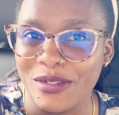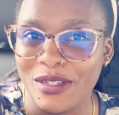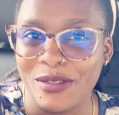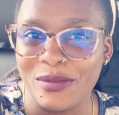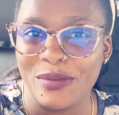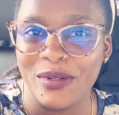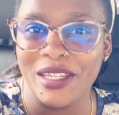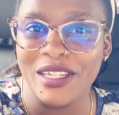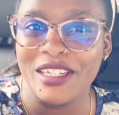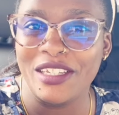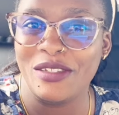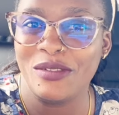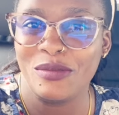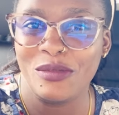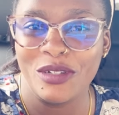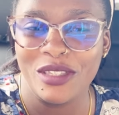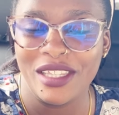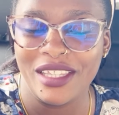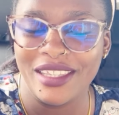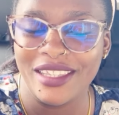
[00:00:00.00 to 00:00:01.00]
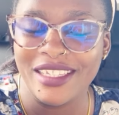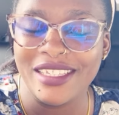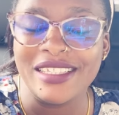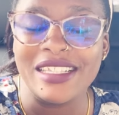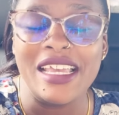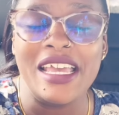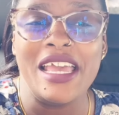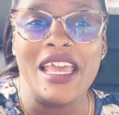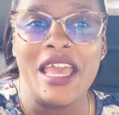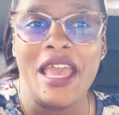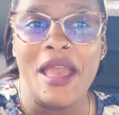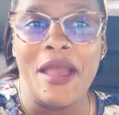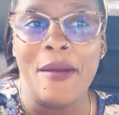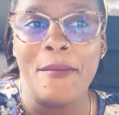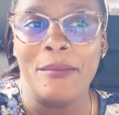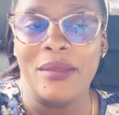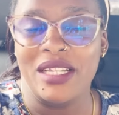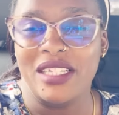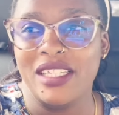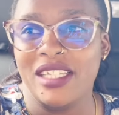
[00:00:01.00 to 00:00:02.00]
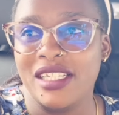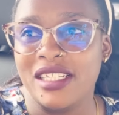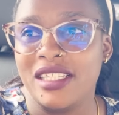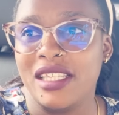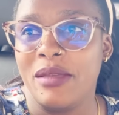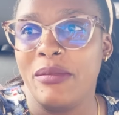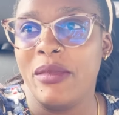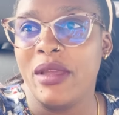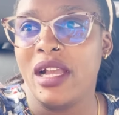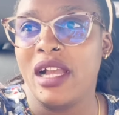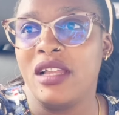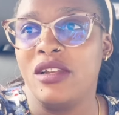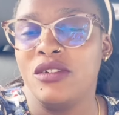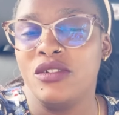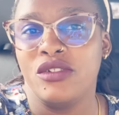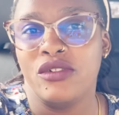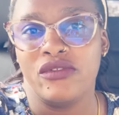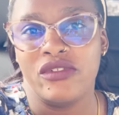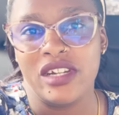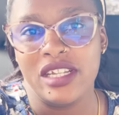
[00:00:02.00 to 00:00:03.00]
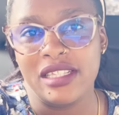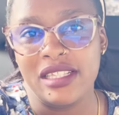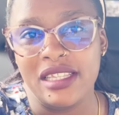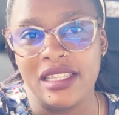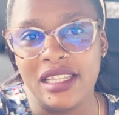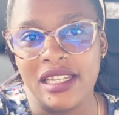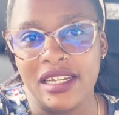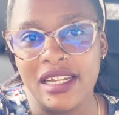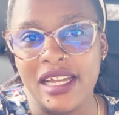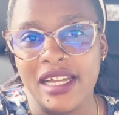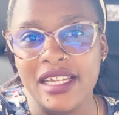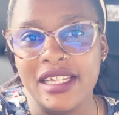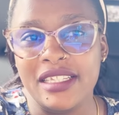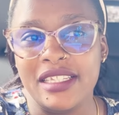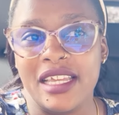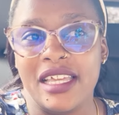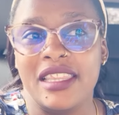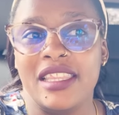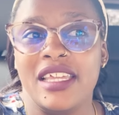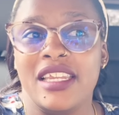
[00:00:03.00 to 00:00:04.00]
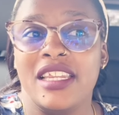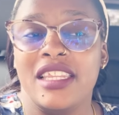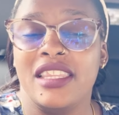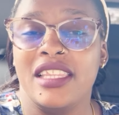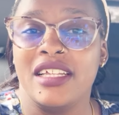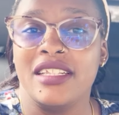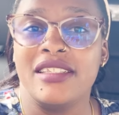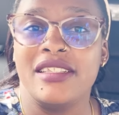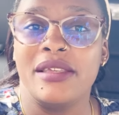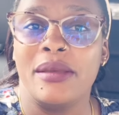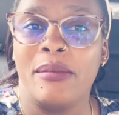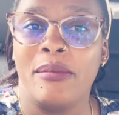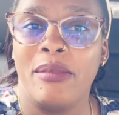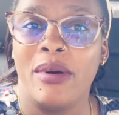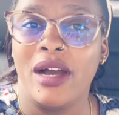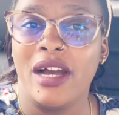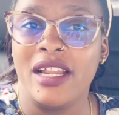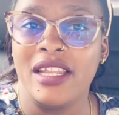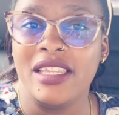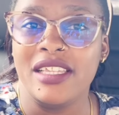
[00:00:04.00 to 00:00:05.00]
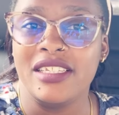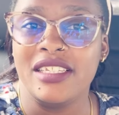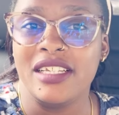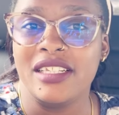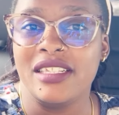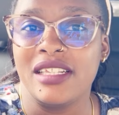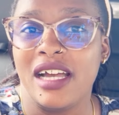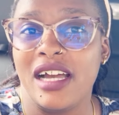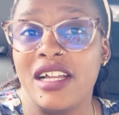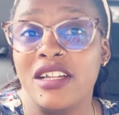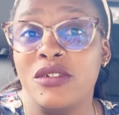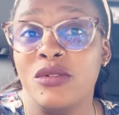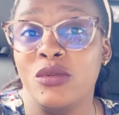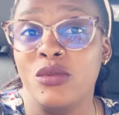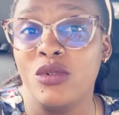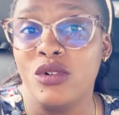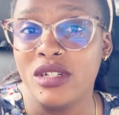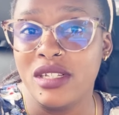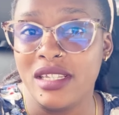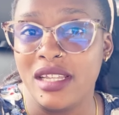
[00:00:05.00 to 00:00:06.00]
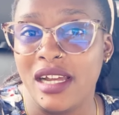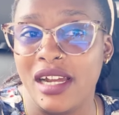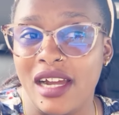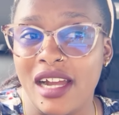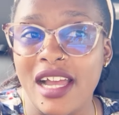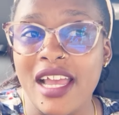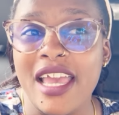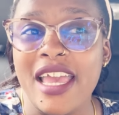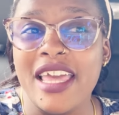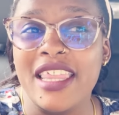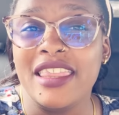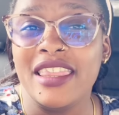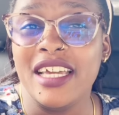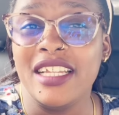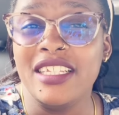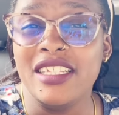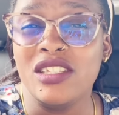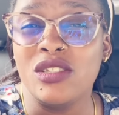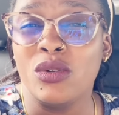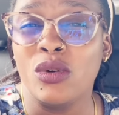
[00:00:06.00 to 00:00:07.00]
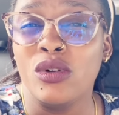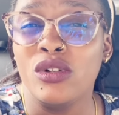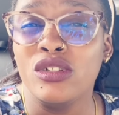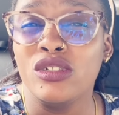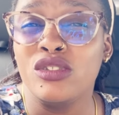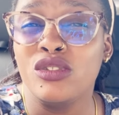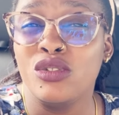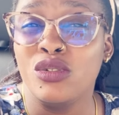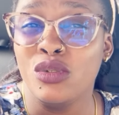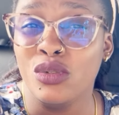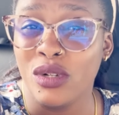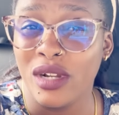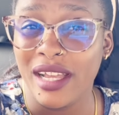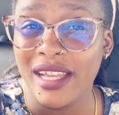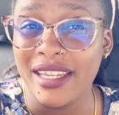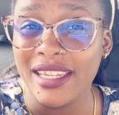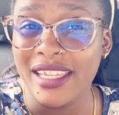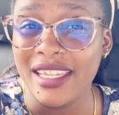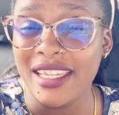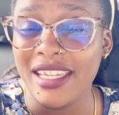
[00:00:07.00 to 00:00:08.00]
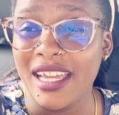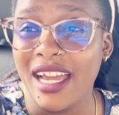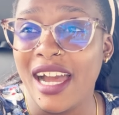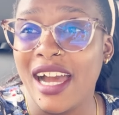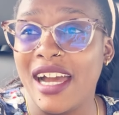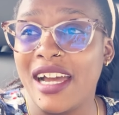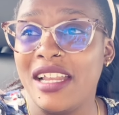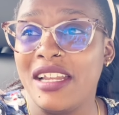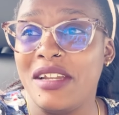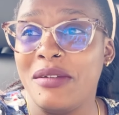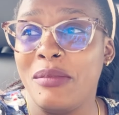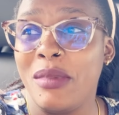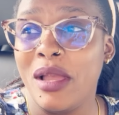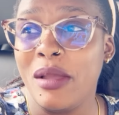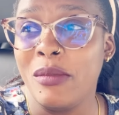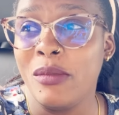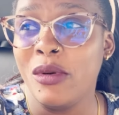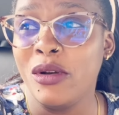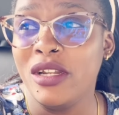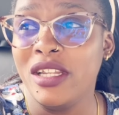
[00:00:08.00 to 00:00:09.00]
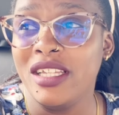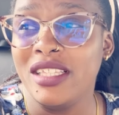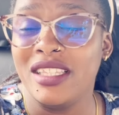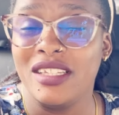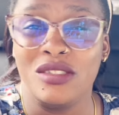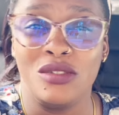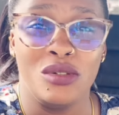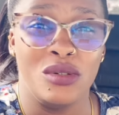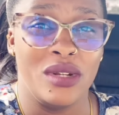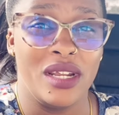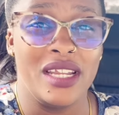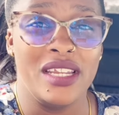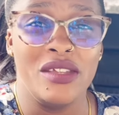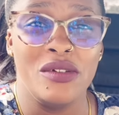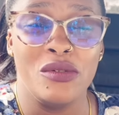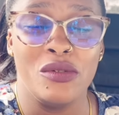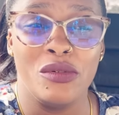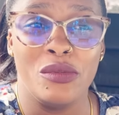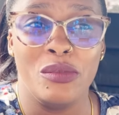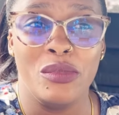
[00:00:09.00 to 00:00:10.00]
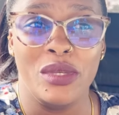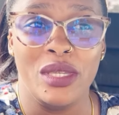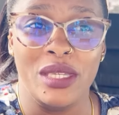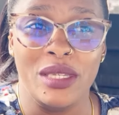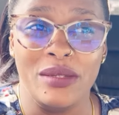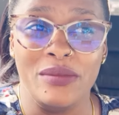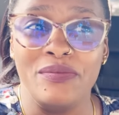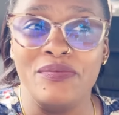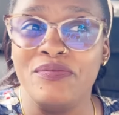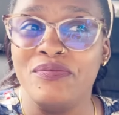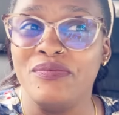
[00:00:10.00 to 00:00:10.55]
explain it more than this, but yes, they make a lot of rice in the night and then in that same pan they just add water. That is called turani, and by morning the turani will be